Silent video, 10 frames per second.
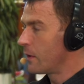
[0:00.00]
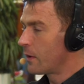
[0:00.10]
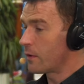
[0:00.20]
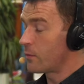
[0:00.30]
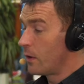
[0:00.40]

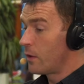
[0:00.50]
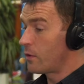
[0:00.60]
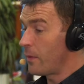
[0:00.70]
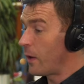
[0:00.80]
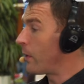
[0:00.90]
Because mm.
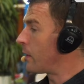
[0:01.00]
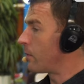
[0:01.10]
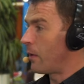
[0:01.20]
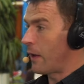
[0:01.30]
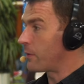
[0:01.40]
somehow we'd
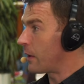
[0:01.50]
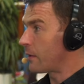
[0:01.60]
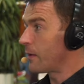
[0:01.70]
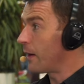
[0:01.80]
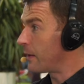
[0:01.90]
left that
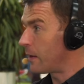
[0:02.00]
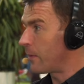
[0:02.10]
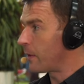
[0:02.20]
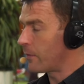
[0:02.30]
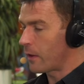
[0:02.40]
aside in the
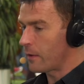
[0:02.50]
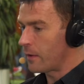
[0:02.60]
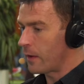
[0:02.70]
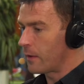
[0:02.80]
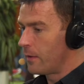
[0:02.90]
middle of all our
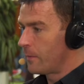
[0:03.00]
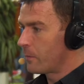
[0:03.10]
thinking.